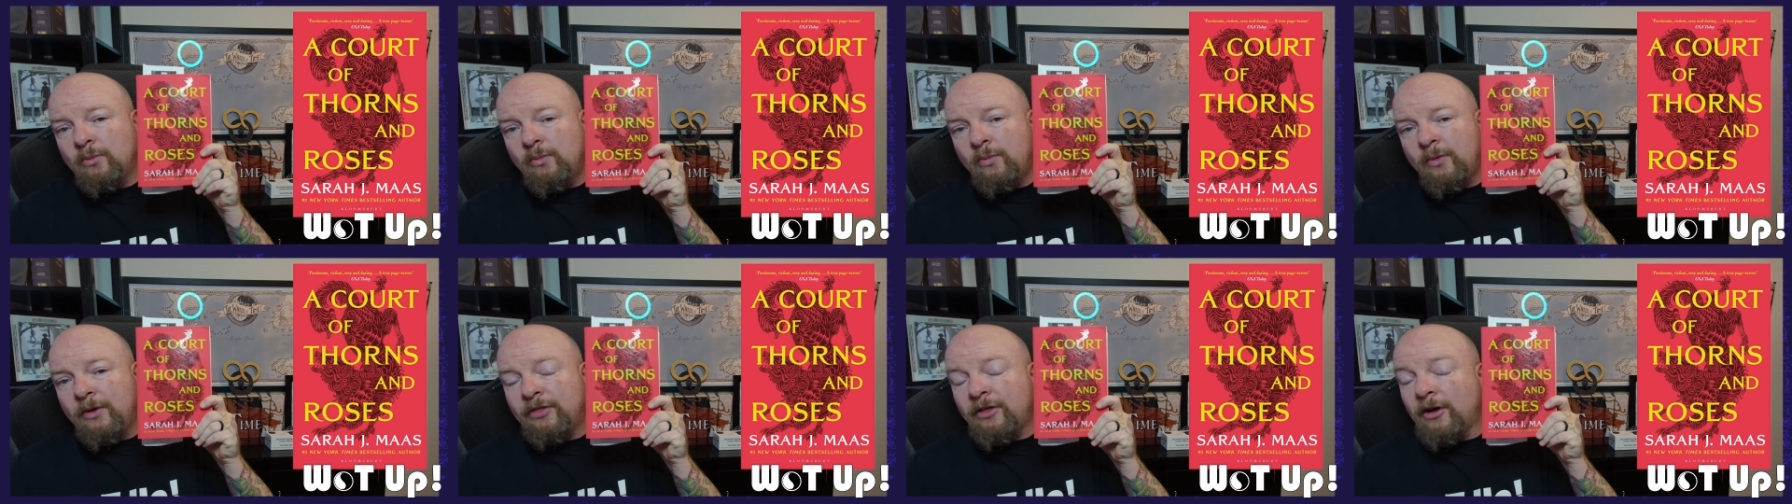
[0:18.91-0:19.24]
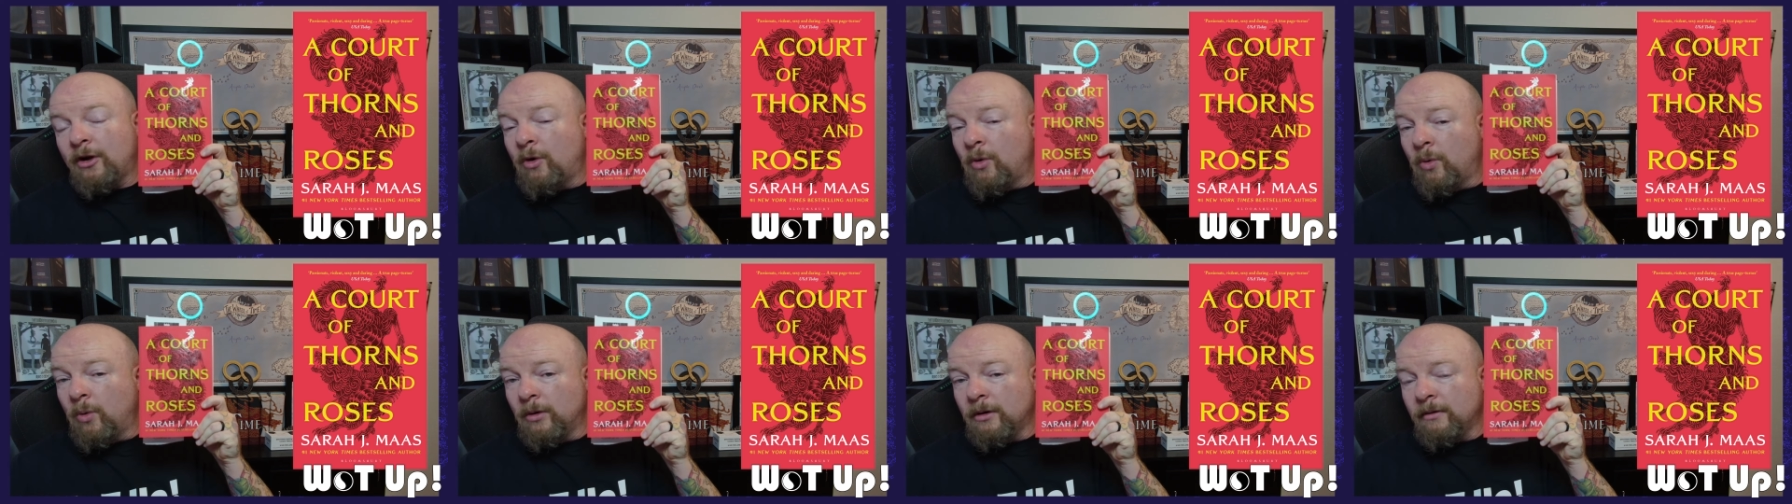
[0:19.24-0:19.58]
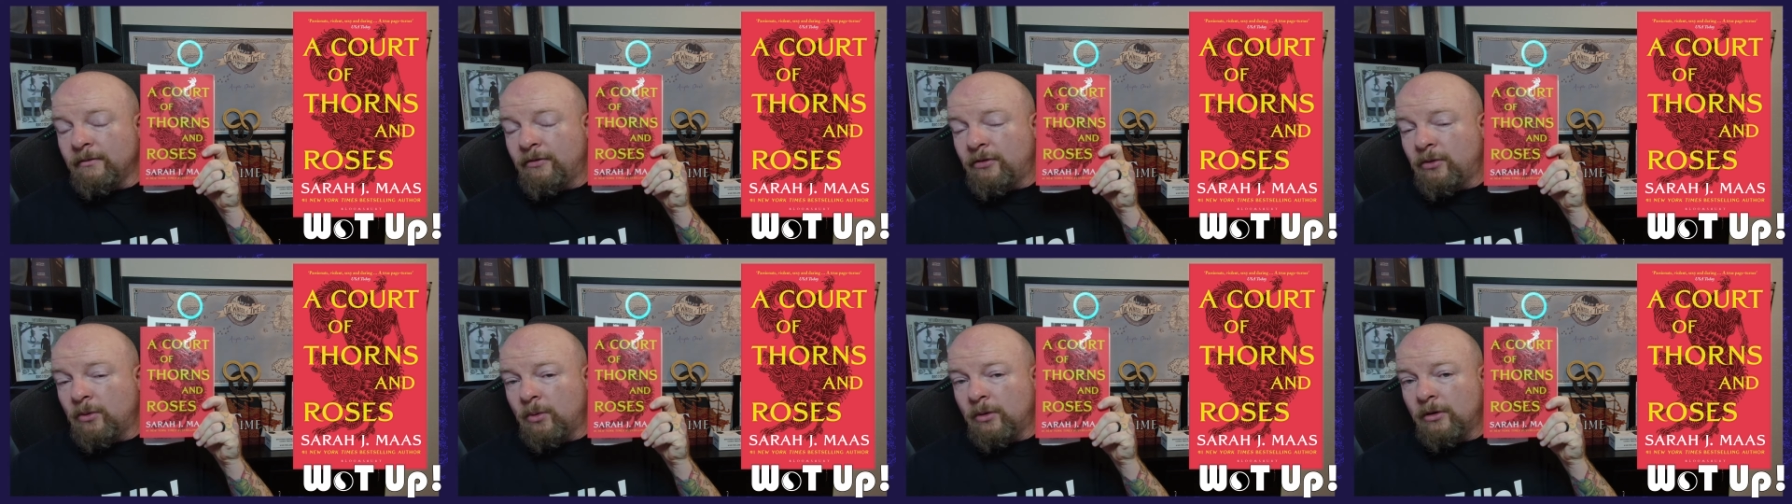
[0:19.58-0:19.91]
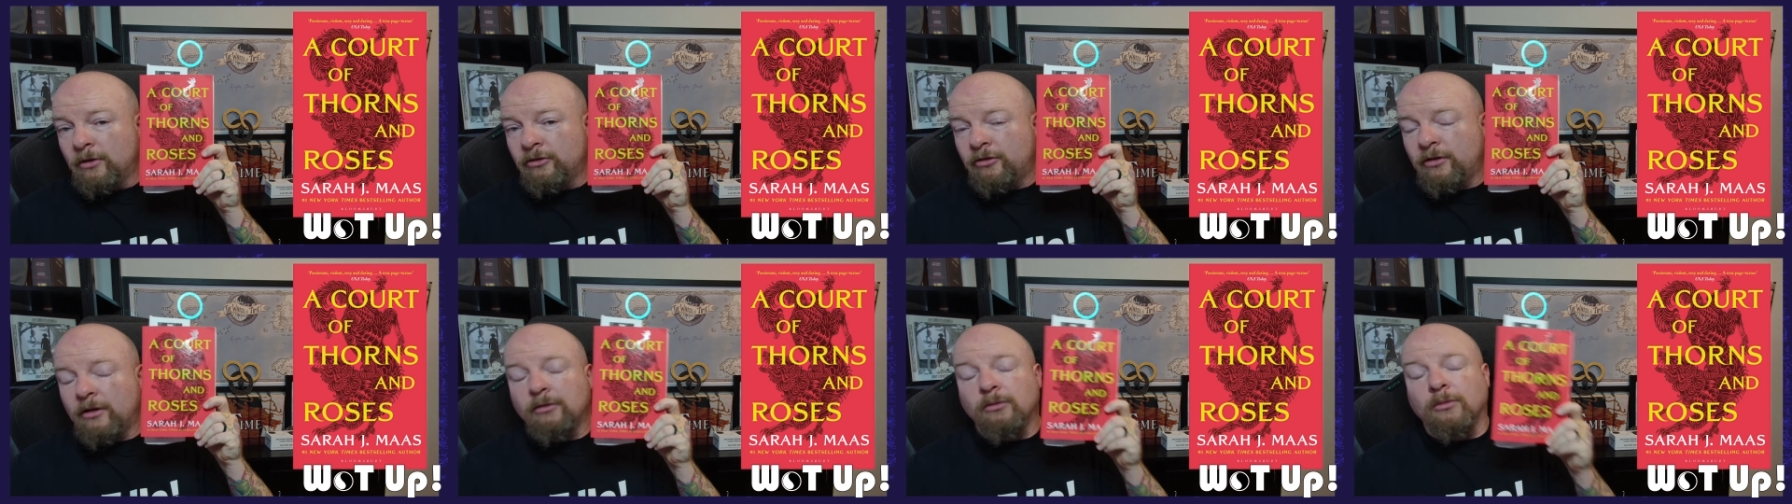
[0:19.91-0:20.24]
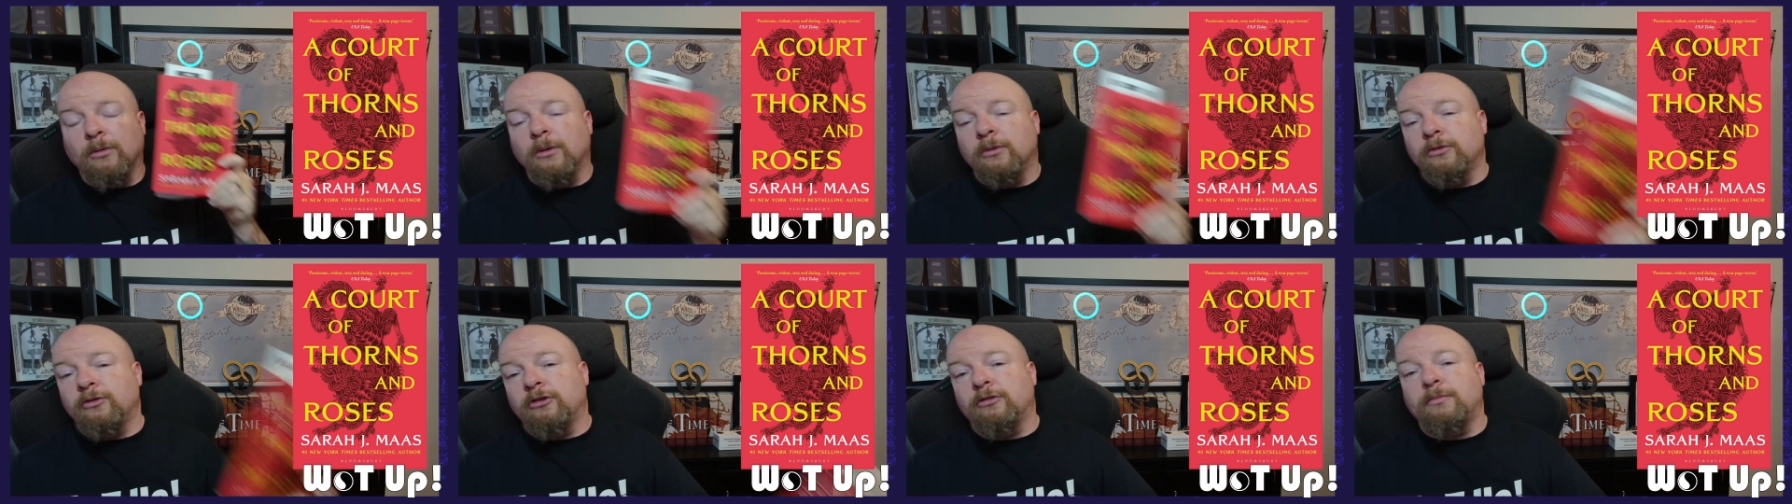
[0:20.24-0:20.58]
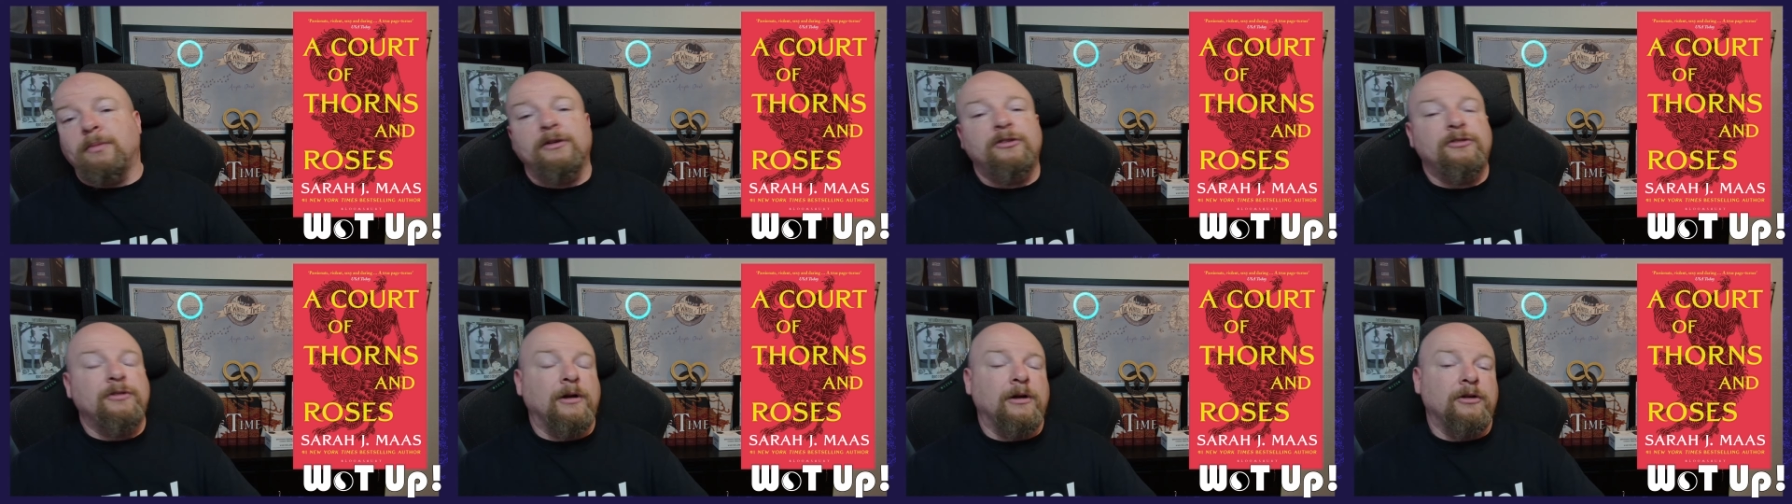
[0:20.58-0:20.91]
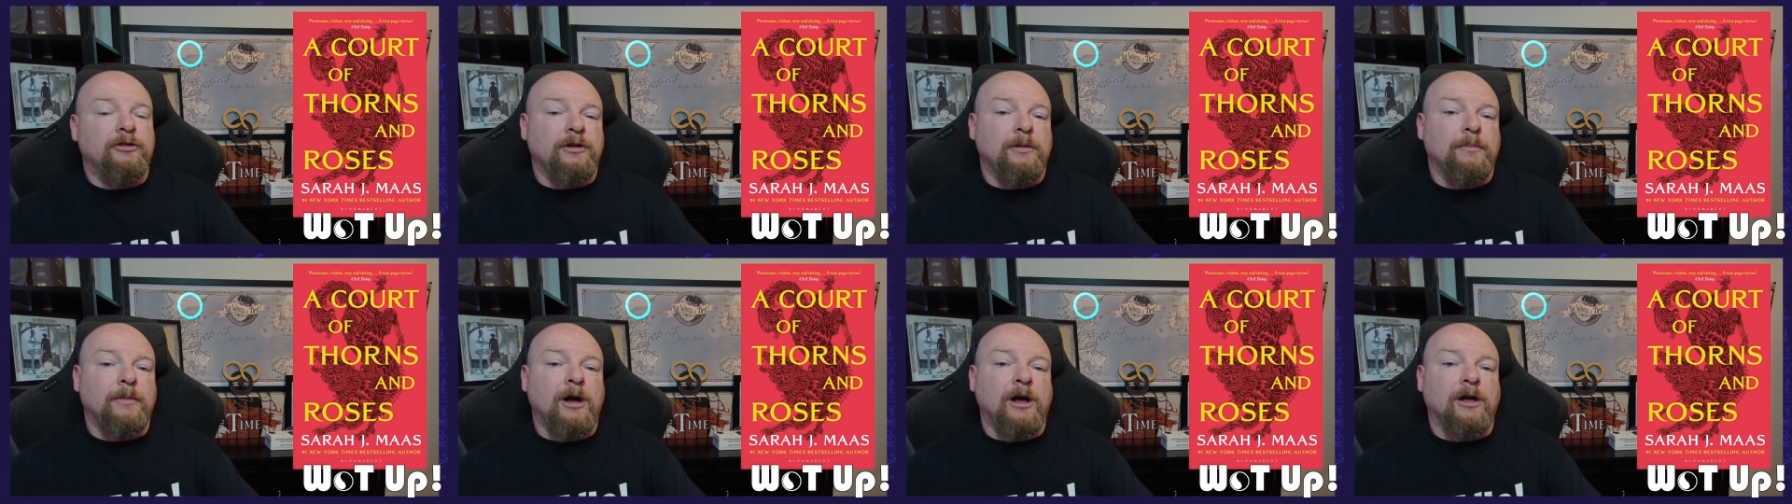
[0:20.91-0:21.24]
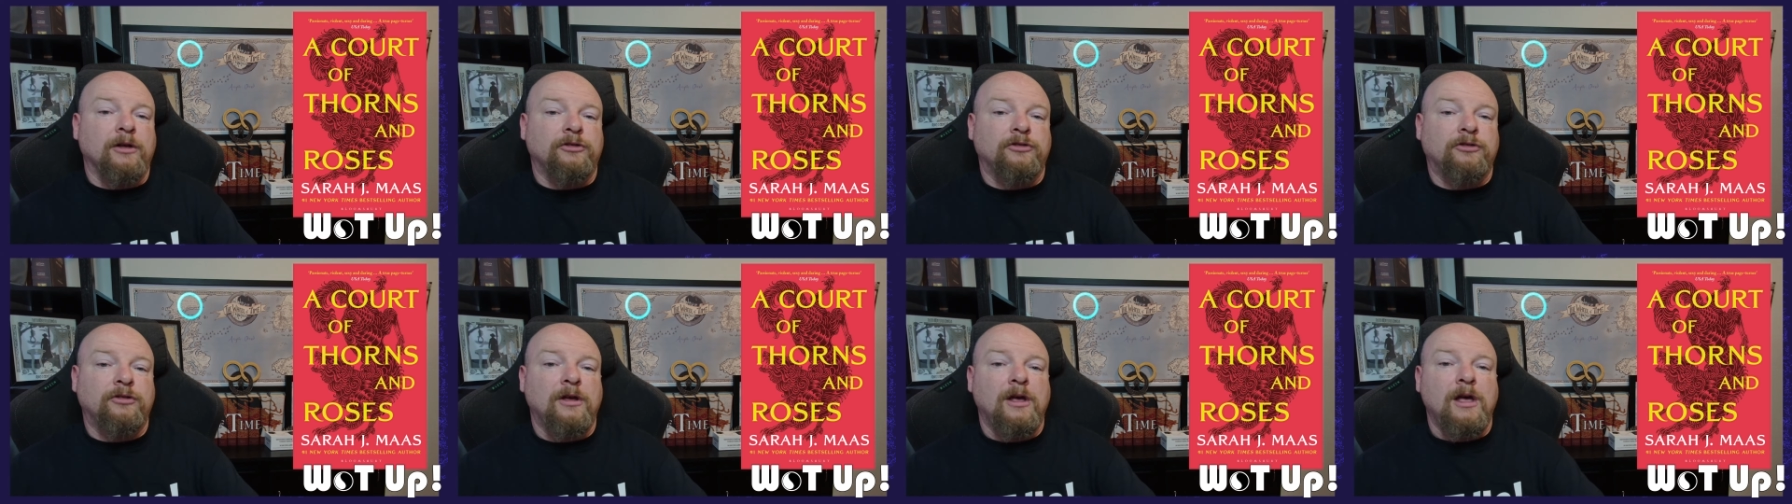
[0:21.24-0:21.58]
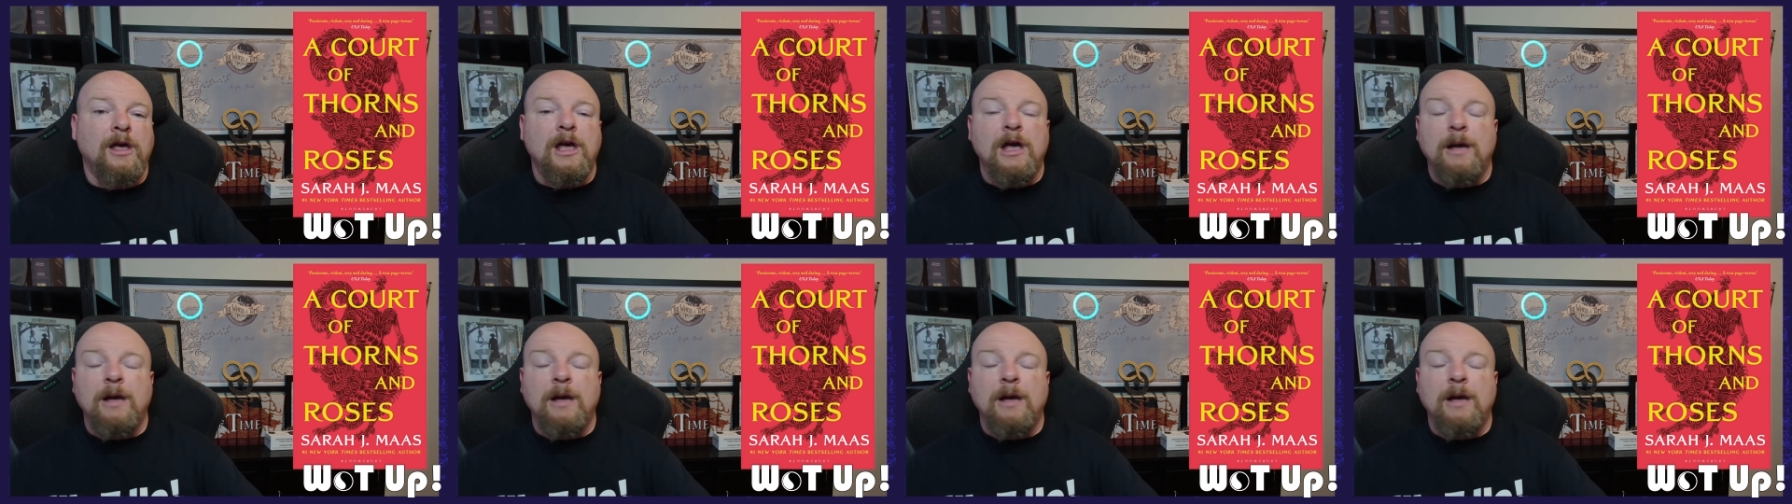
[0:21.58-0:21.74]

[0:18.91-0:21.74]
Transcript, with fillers: with A Court of Thorns and Roses by Sarah J. Maas.